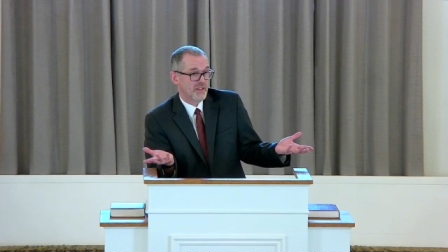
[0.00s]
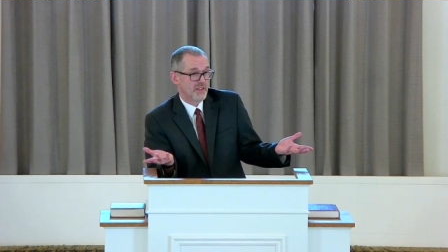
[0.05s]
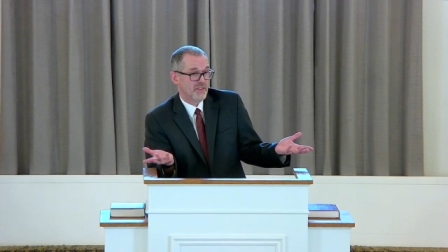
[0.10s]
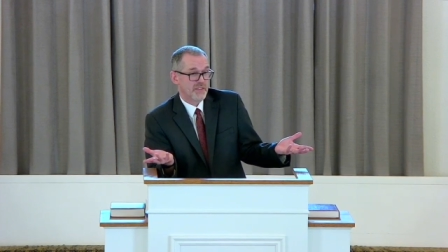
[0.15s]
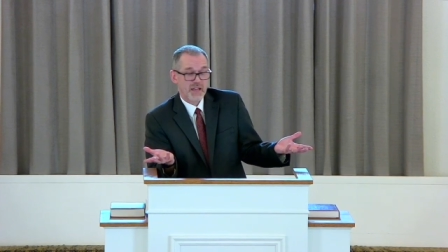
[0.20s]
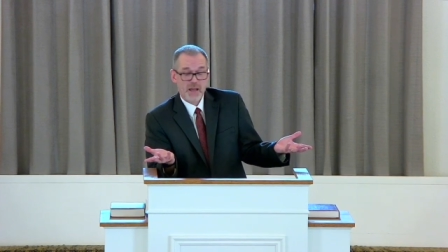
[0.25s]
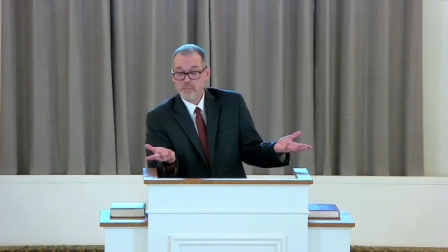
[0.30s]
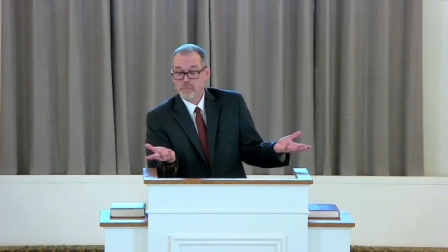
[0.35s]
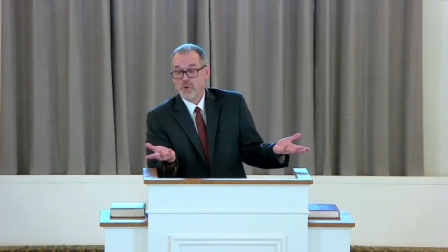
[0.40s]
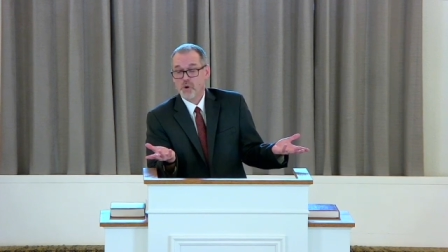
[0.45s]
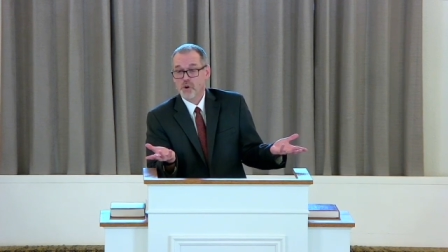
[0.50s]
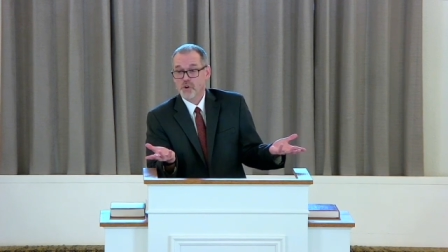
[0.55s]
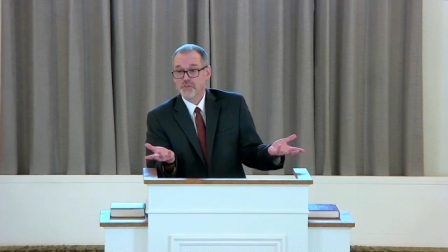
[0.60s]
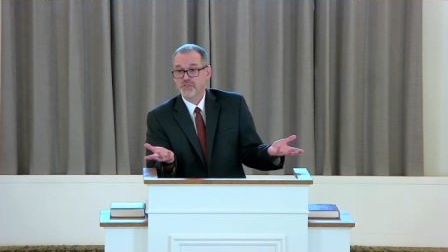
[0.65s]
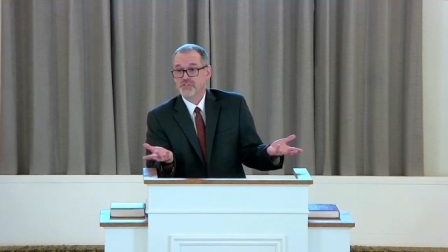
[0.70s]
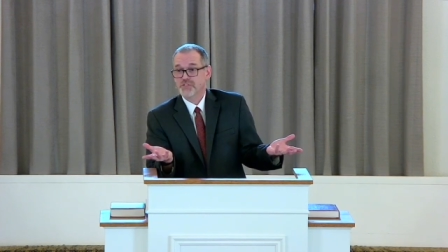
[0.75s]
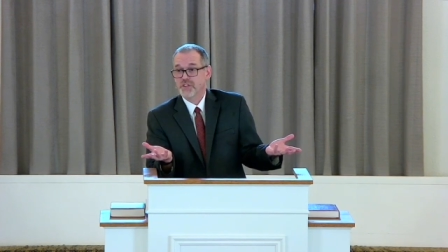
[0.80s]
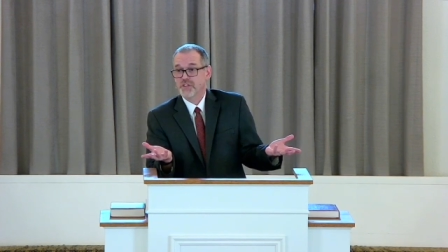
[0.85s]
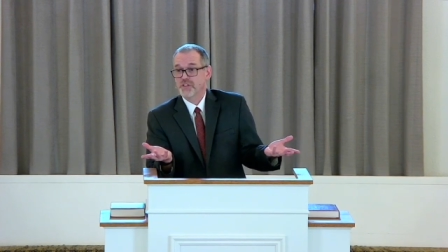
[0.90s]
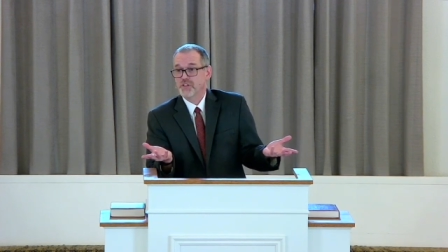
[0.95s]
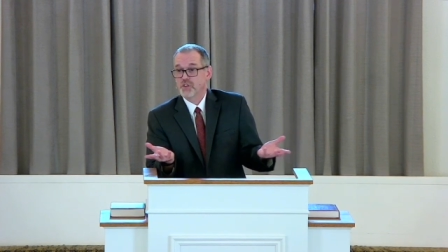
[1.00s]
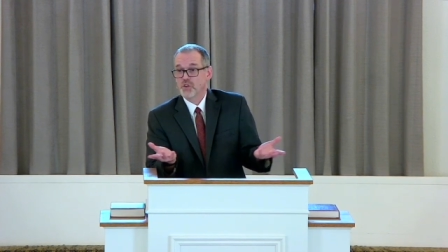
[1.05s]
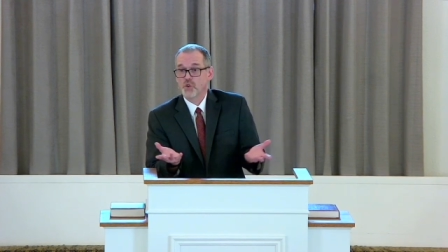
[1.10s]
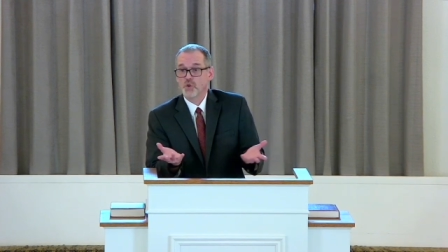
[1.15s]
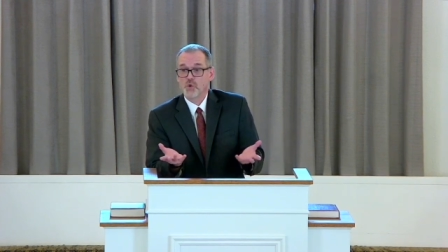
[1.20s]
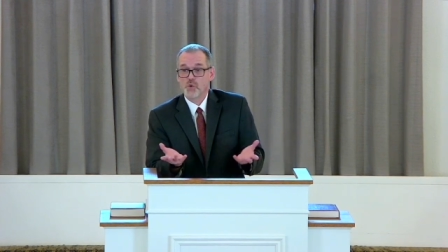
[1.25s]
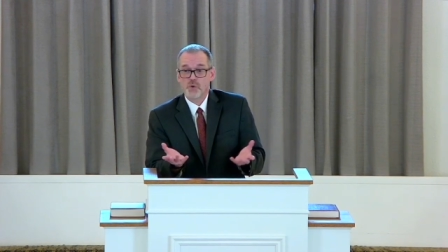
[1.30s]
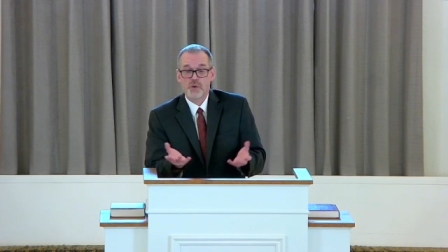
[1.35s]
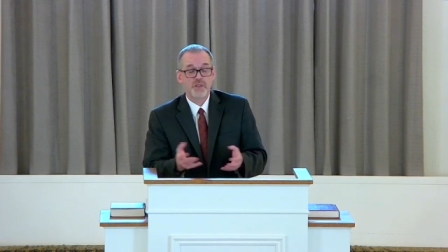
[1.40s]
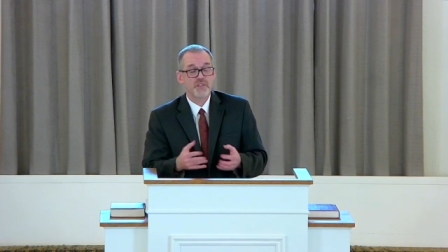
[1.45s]
that person
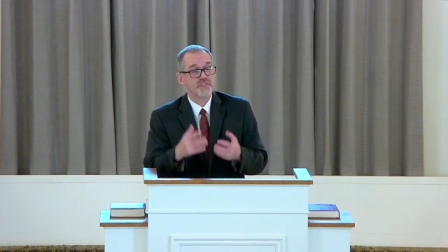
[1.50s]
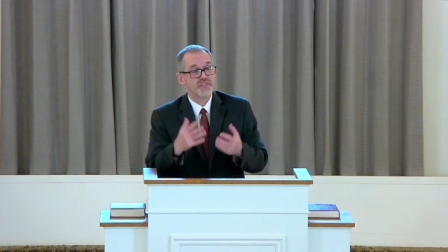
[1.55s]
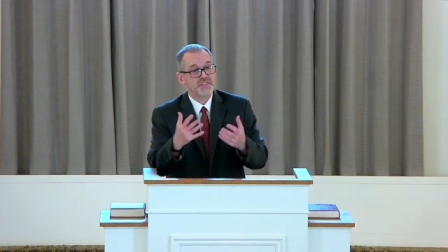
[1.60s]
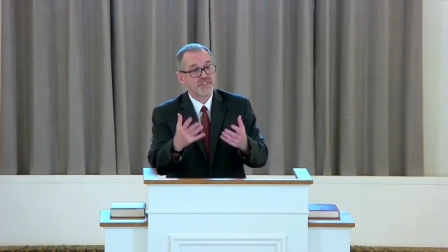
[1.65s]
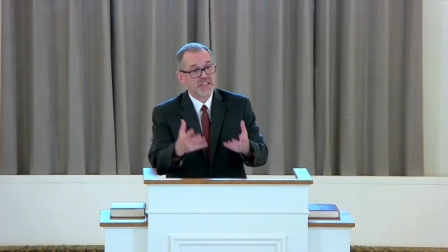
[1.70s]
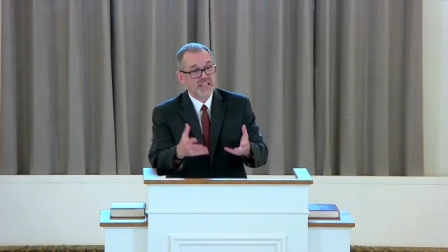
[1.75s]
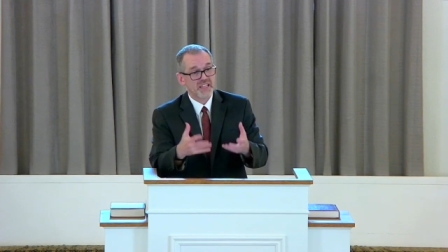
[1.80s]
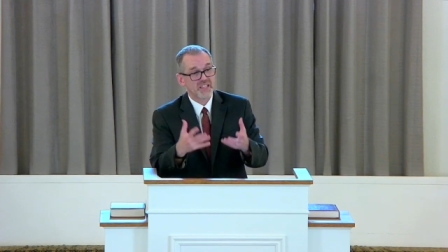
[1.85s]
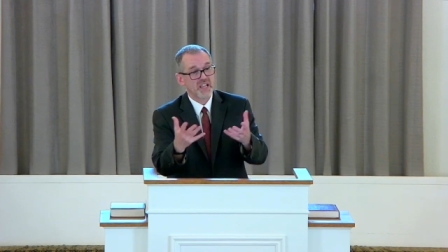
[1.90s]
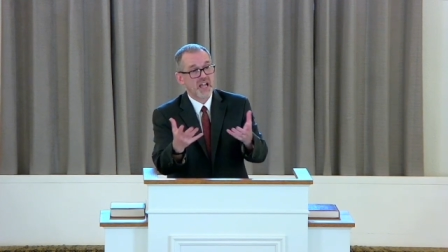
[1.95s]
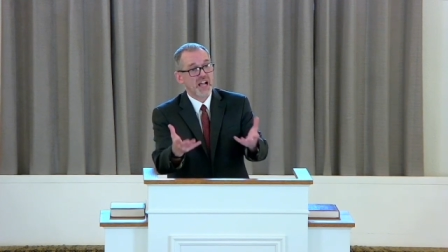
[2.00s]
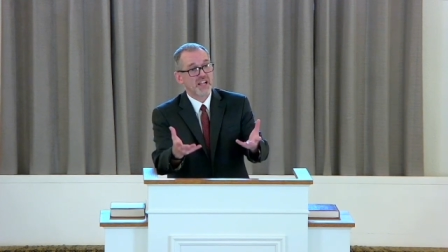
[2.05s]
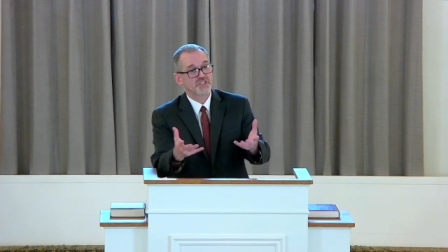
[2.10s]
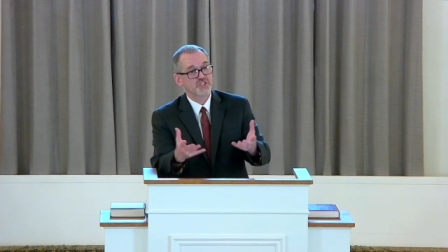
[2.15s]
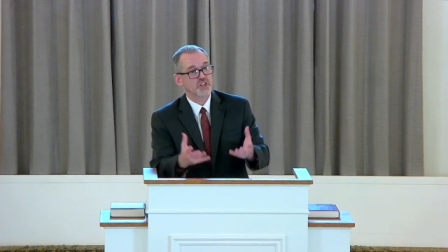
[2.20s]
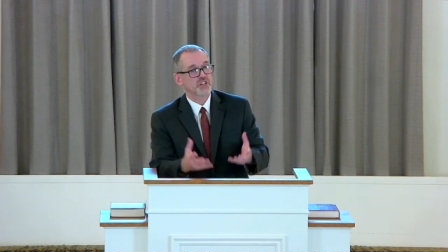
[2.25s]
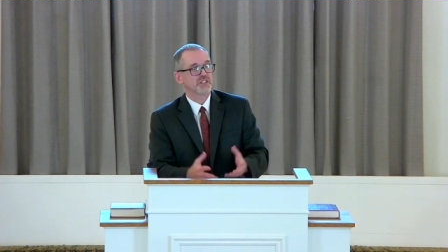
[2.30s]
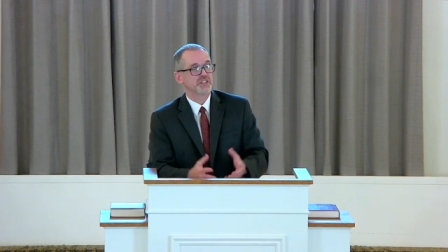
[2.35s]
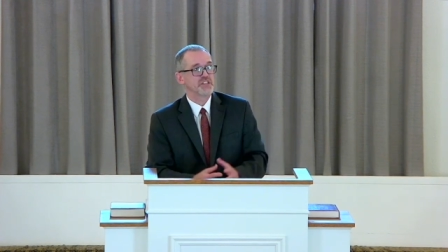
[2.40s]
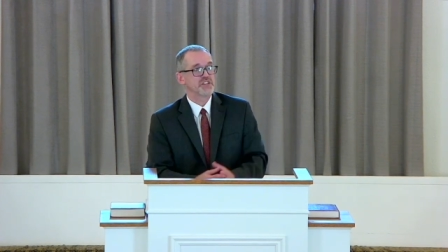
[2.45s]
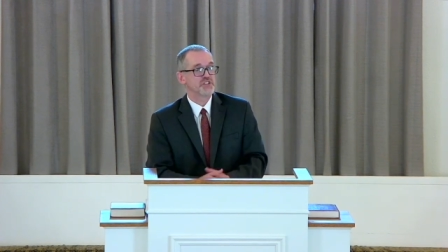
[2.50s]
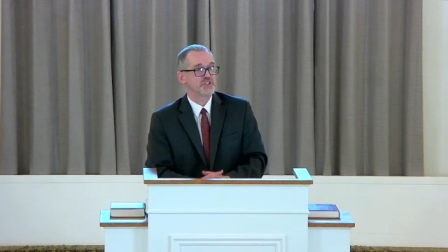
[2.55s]
who, theologically